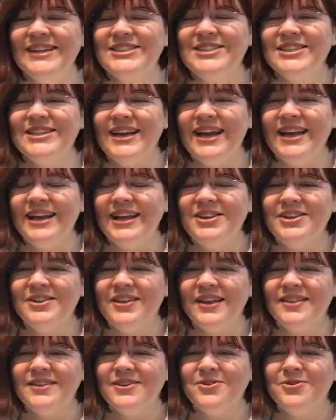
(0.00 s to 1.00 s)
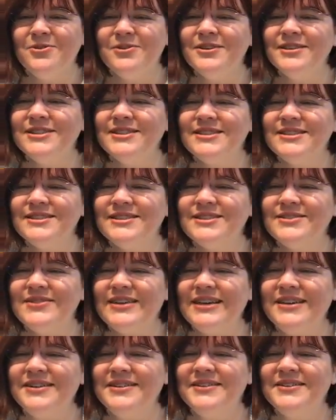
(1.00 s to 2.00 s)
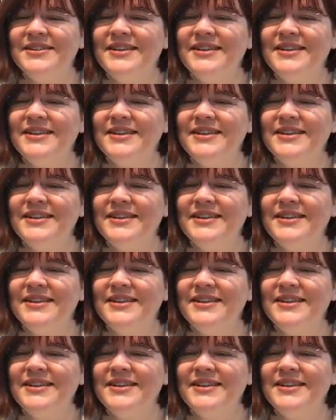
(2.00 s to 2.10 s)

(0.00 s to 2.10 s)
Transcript: Jeanette, and you like the corners? Sweet.